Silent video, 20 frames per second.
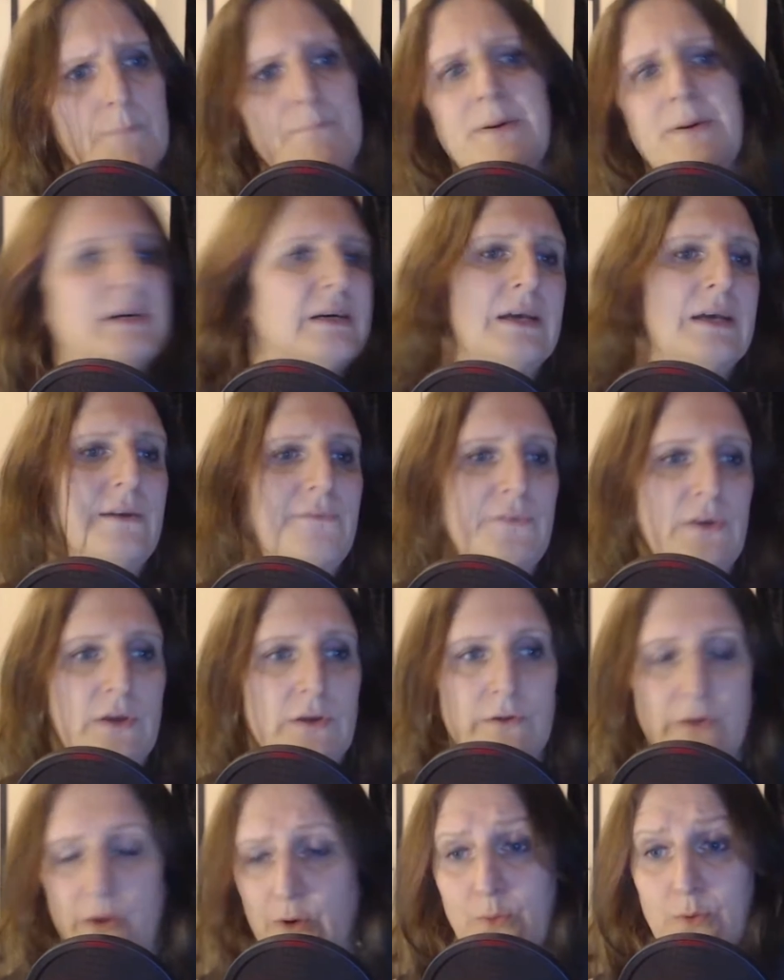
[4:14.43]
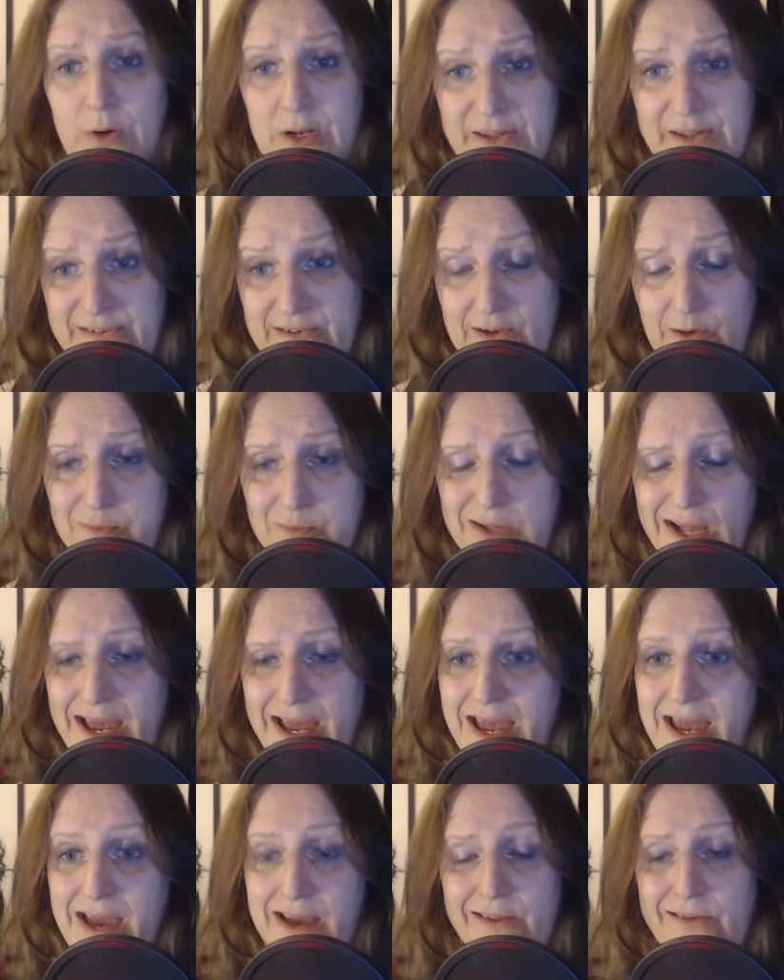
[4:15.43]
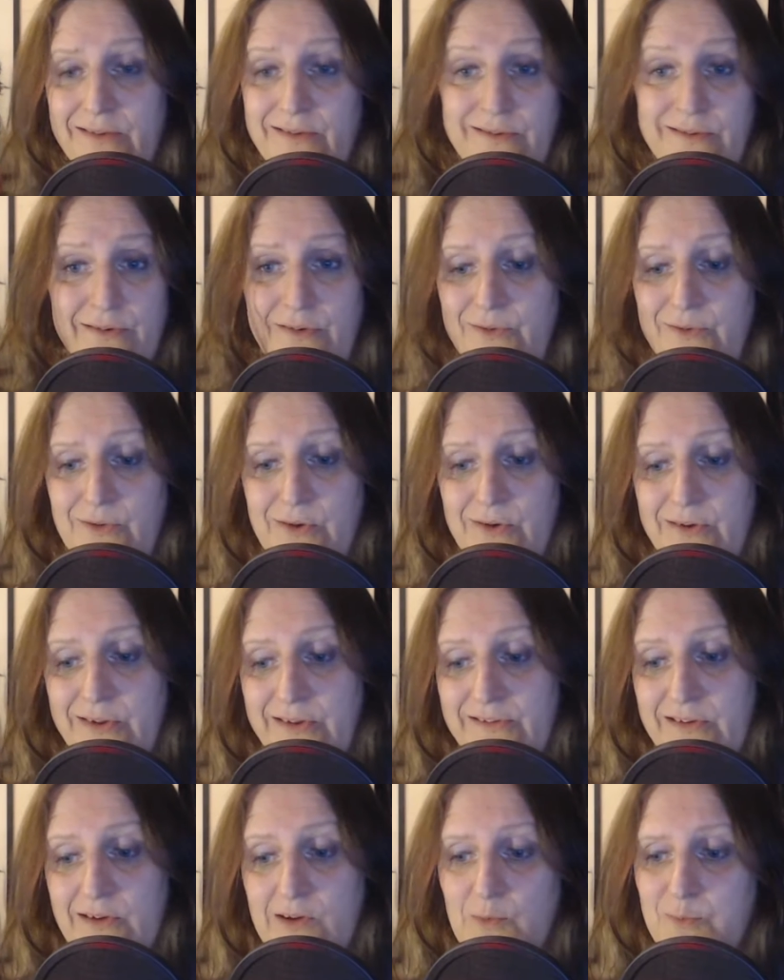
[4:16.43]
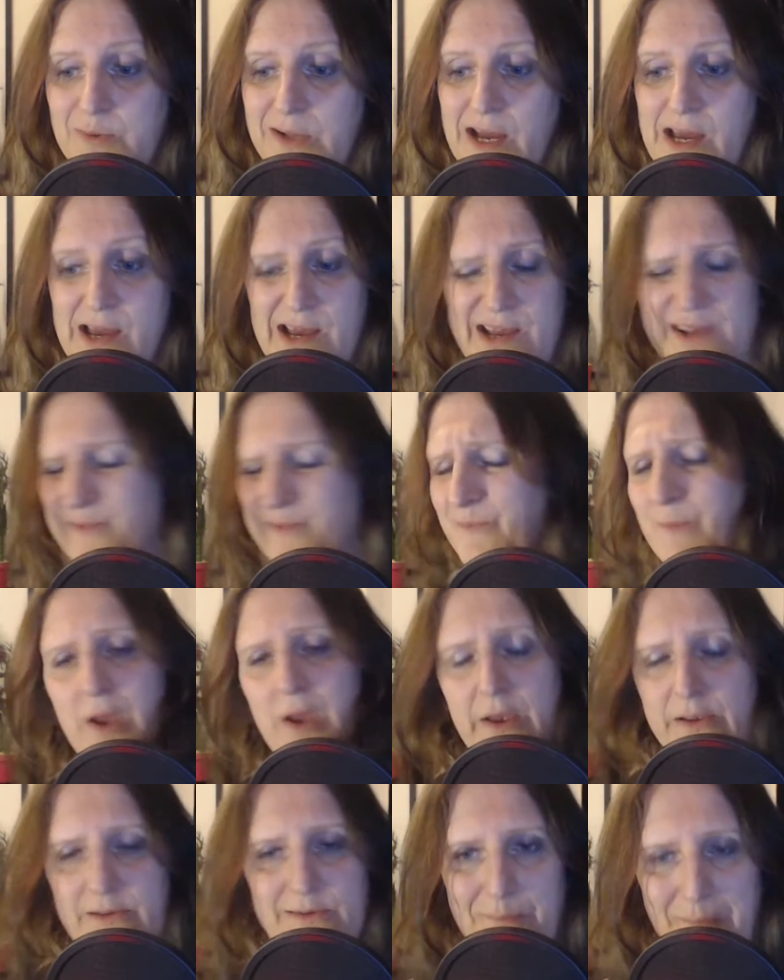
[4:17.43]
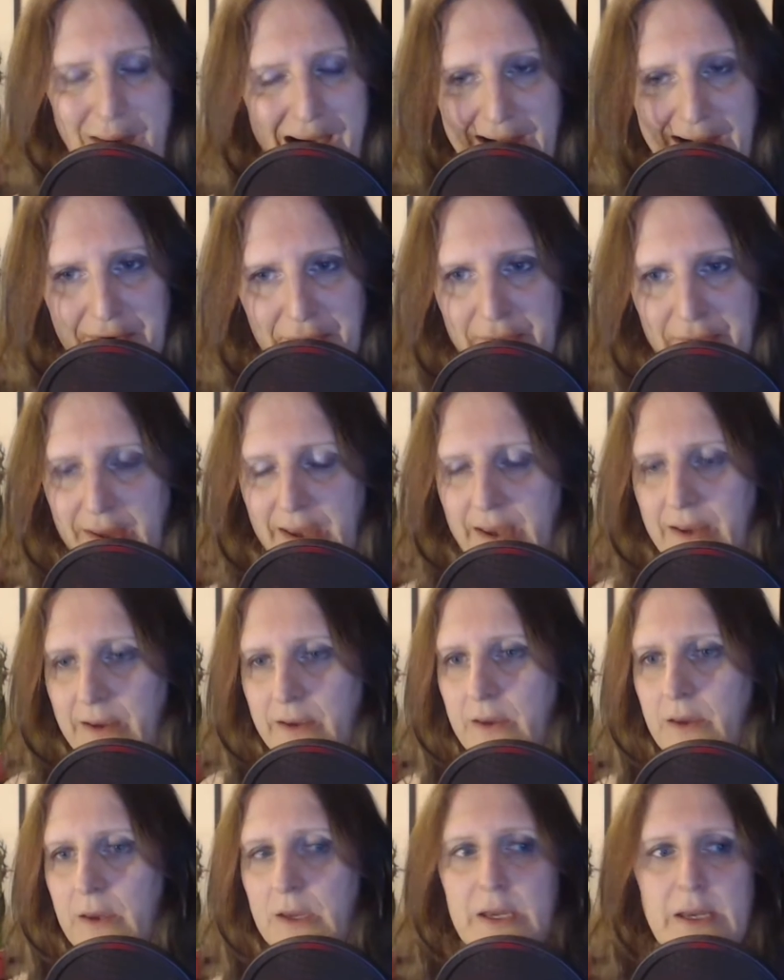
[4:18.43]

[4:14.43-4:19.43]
But if you do want to still play it and you're doing it single player, it's a minor thing.